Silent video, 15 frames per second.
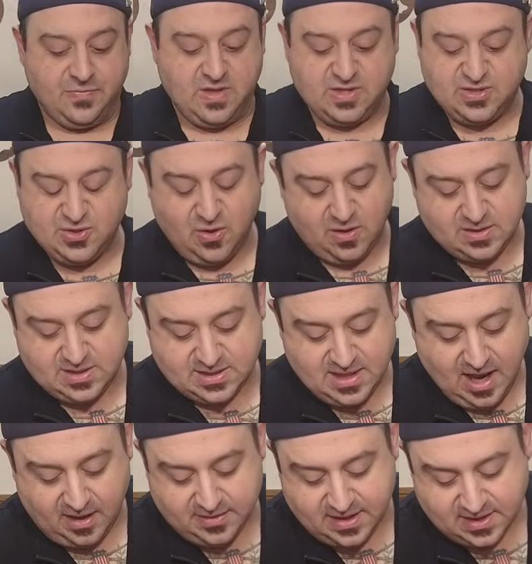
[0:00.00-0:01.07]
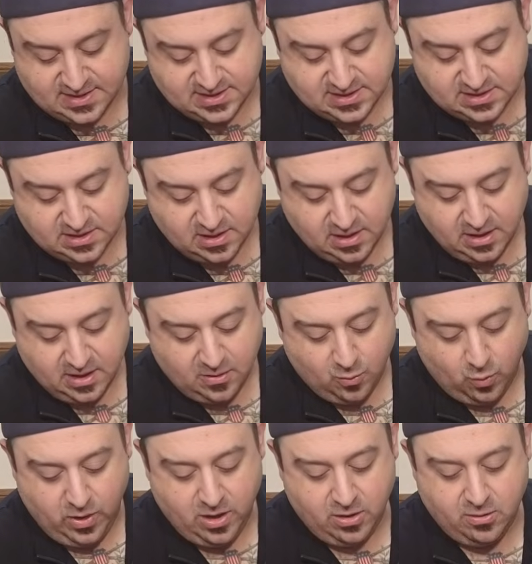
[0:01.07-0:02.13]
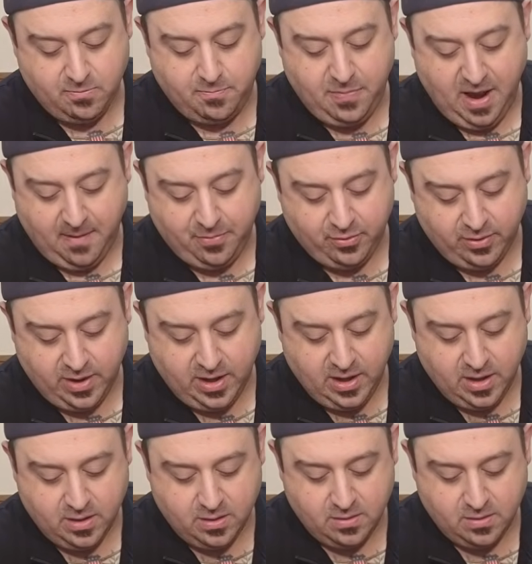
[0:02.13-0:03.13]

sauce has got this weird peppery,